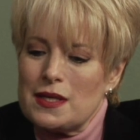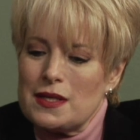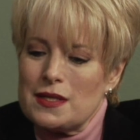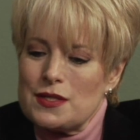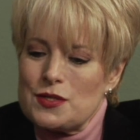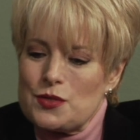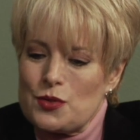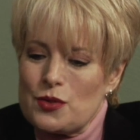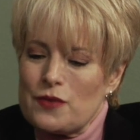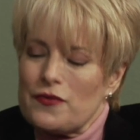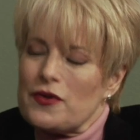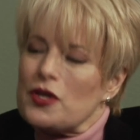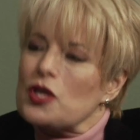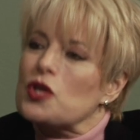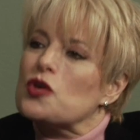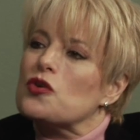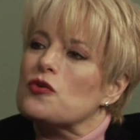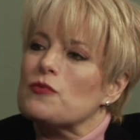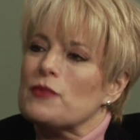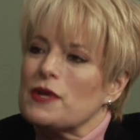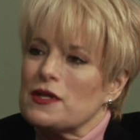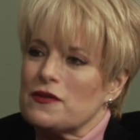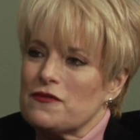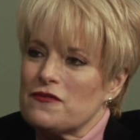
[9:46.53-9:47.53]
sort of a
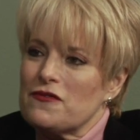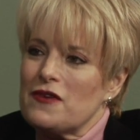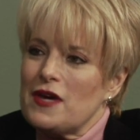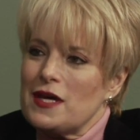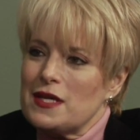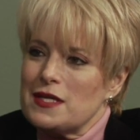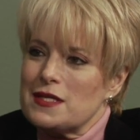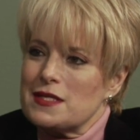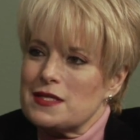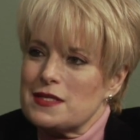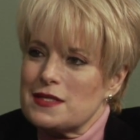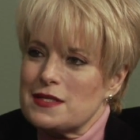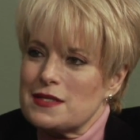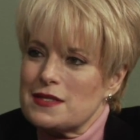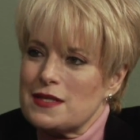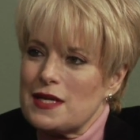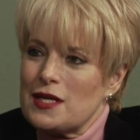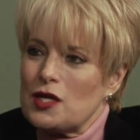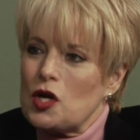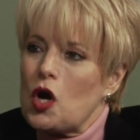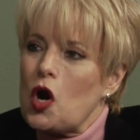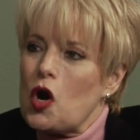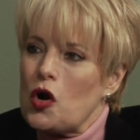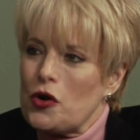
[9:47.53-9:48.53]
human face
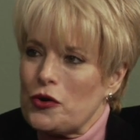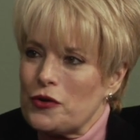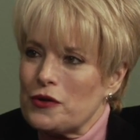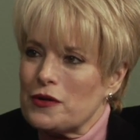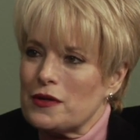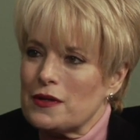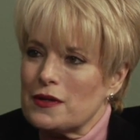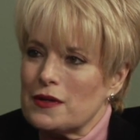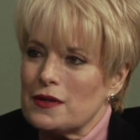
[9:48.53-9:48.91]
and heart